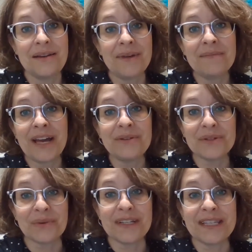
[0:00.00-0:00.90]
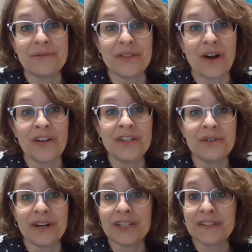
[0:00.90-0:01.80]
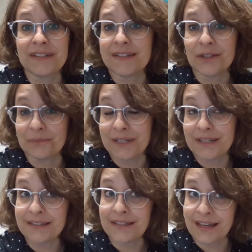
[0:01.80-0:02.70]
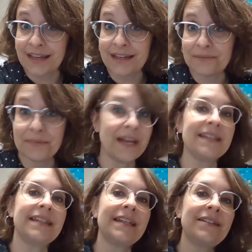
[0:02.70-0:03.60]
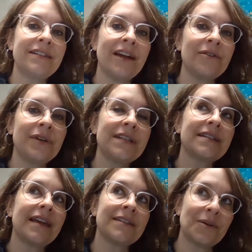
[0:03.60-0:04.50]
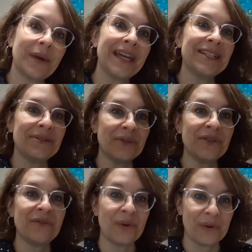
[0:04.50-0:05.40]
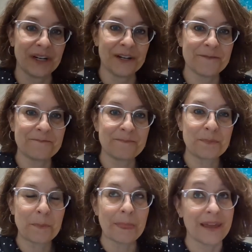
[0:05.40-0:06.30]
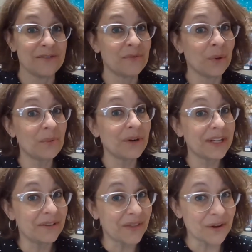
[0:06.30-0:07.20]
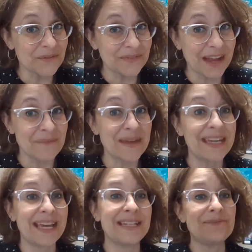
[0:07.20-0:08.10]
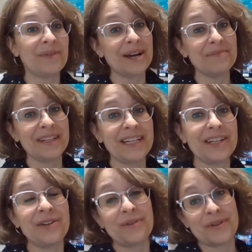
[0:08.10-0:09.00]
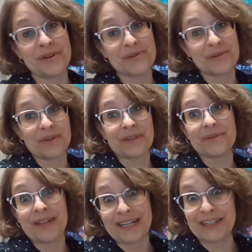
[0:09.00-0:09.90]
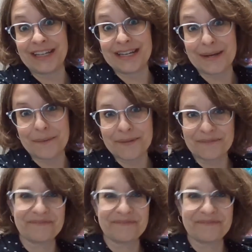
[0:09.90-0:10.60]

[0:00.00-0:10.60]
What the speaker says: My mind was racing with all the directions the sermon can take, but I settled on risk as a way to move forward. And forewarning you, though, I may end up rambling, and who knows where this will actually end up.